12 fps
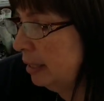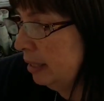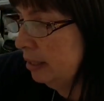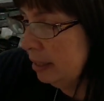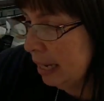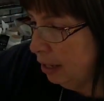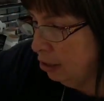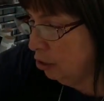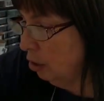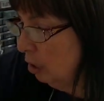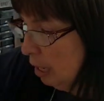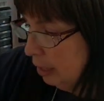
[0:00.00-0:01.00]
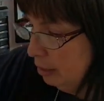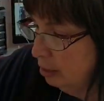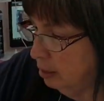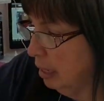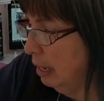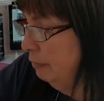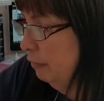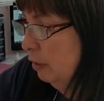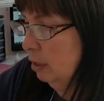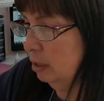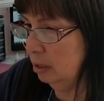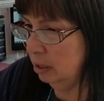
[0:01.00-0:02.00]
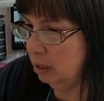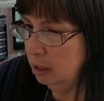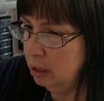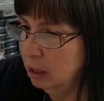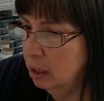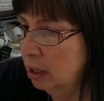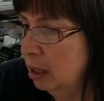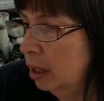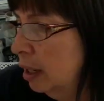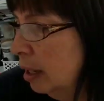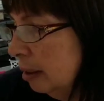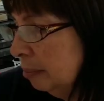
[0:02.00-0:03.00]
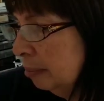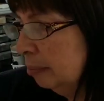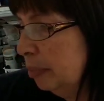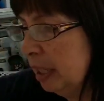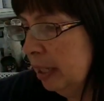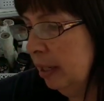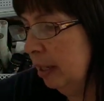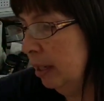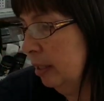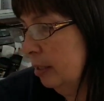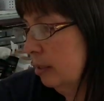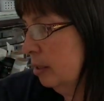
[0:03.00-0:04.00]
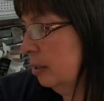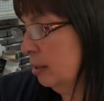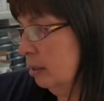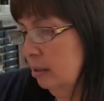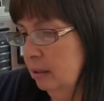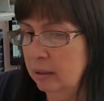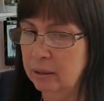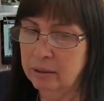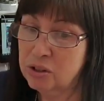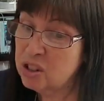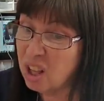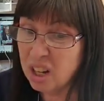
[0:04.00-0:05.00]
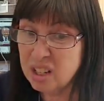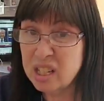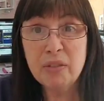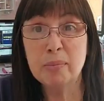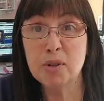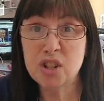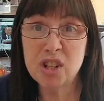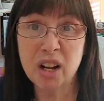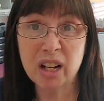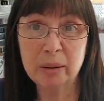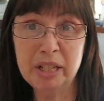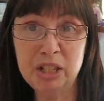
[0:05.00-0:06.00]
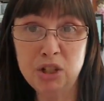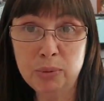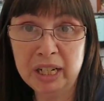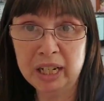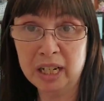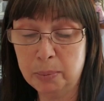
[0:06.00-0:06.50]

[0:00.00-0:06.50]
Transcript: destashed a lot of stuff um, because there's a lot of stuff I'm just not going to be doing